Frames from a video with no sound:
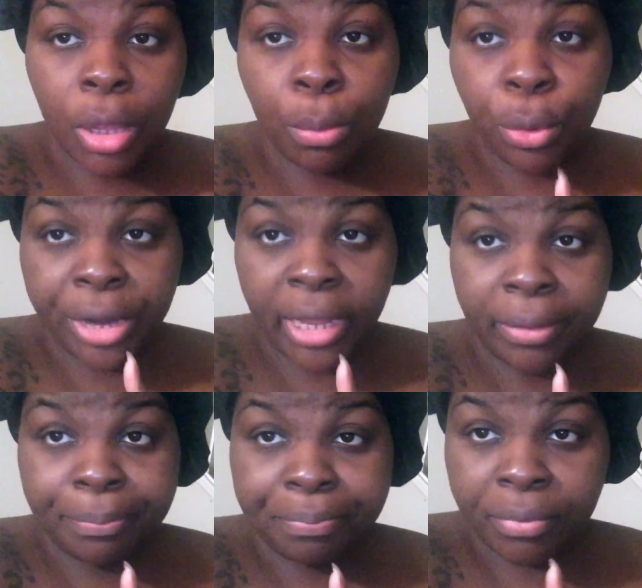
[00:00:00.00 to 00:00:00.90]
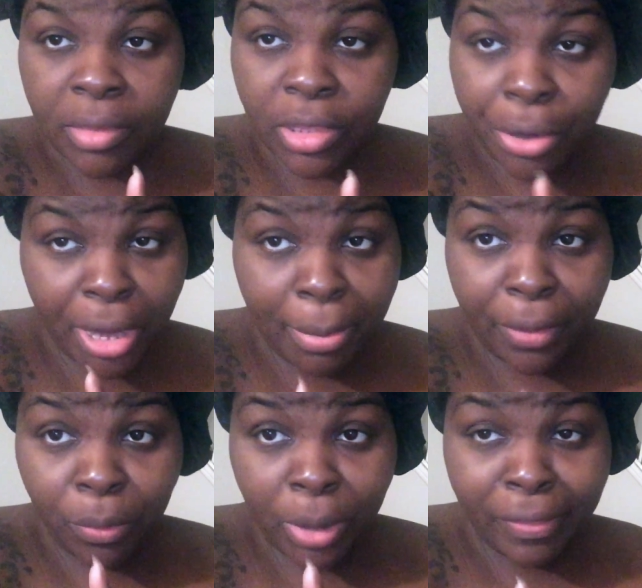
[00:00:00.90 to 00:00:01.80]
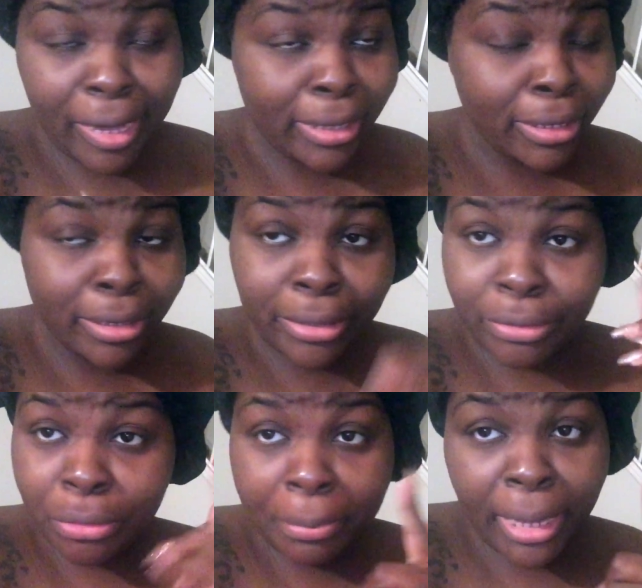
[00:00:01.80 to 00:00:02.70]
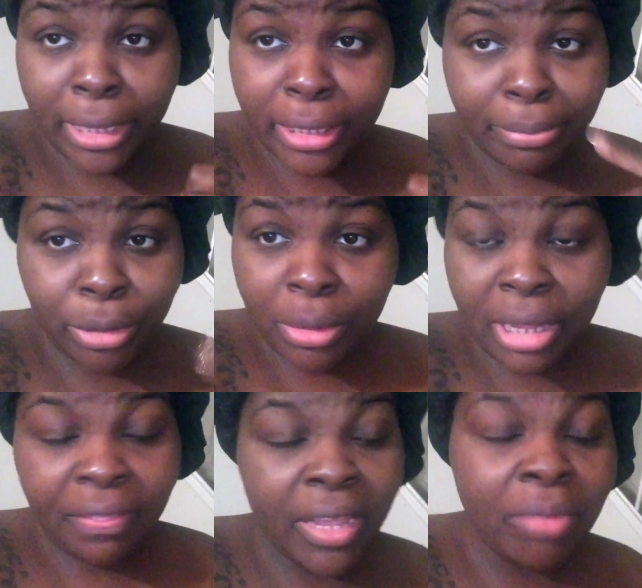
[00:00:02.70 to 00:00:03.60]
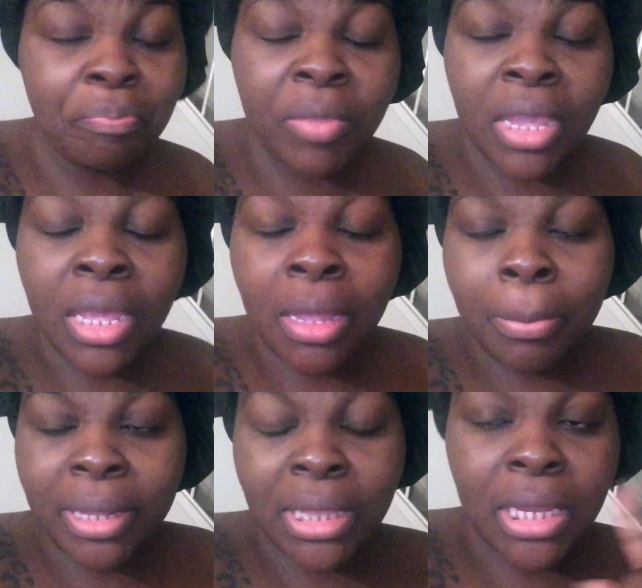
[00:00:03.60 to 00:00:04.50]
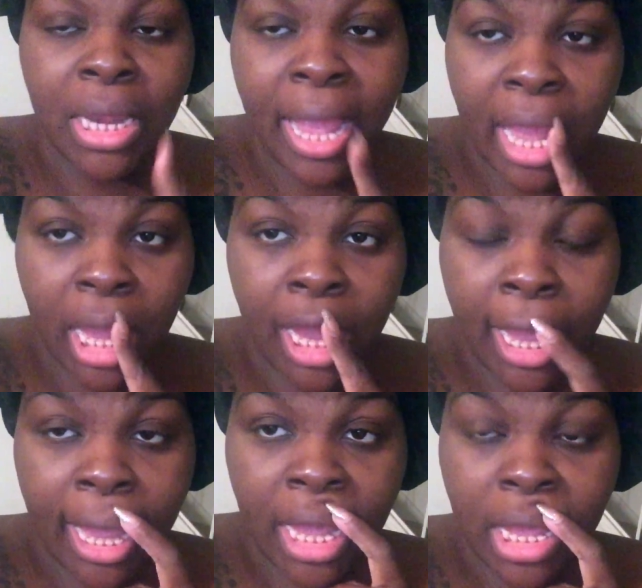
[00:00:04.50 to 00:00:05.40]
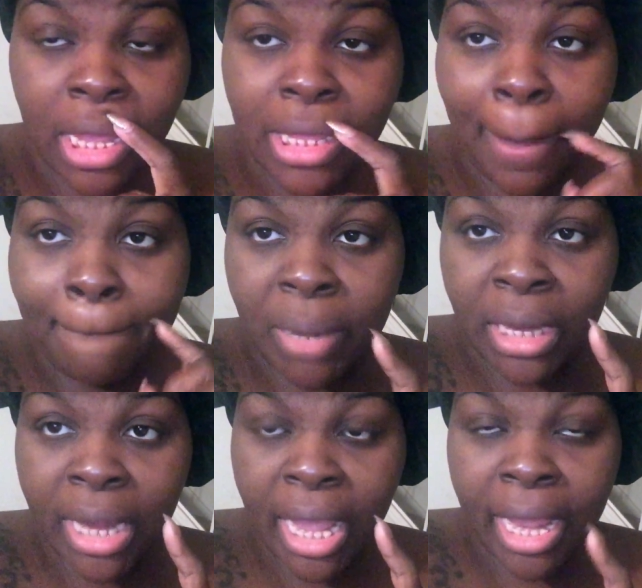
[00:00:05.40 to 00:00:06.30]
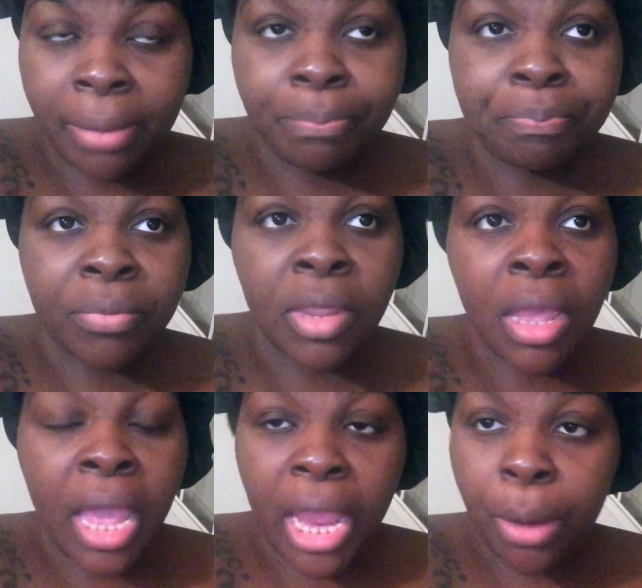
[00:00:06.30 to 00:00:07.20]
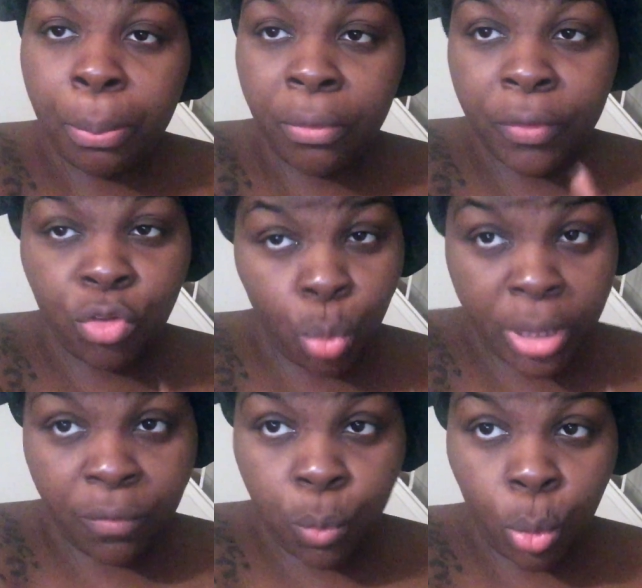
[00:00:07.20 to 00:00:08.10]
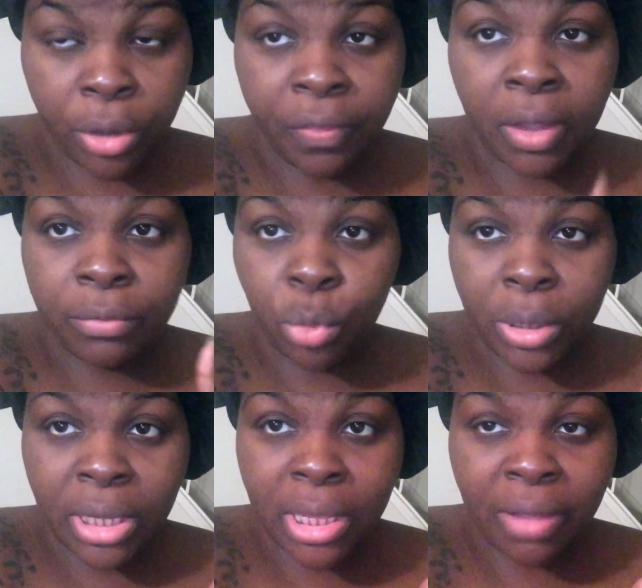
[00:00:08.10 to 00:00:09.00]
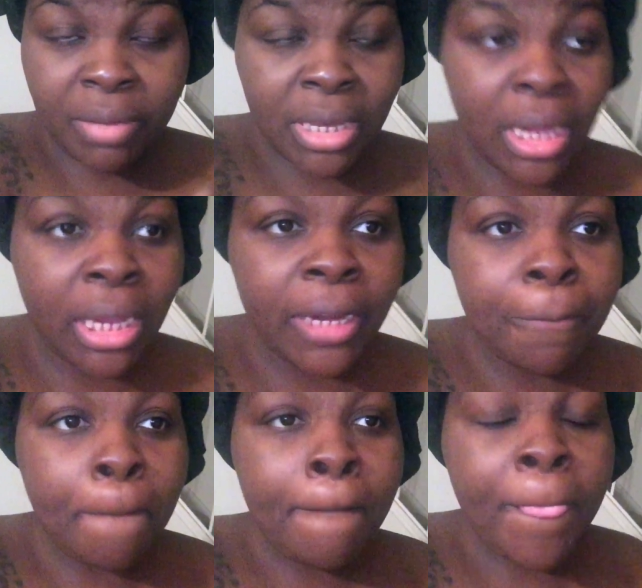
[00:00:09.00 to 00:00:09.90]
Good morning. Sorry about the way that I look. There's no makeup, no nothing. But today is Monday, April the 24th of 2017.